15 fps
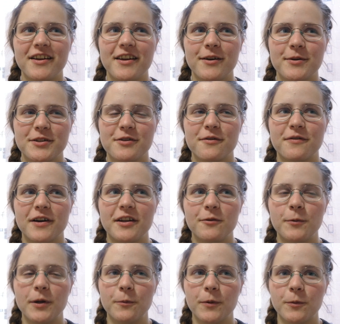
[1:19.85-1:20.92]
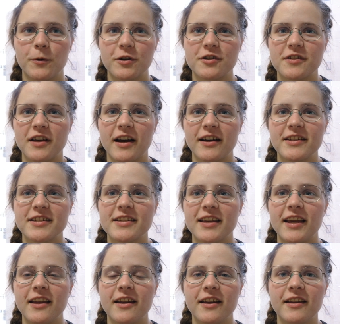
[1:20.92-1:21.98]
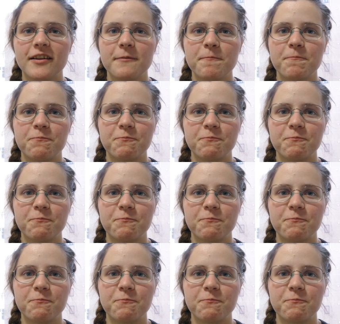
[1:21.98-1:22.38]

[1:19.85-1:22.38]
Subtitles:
it was so funny when we watched the ice skating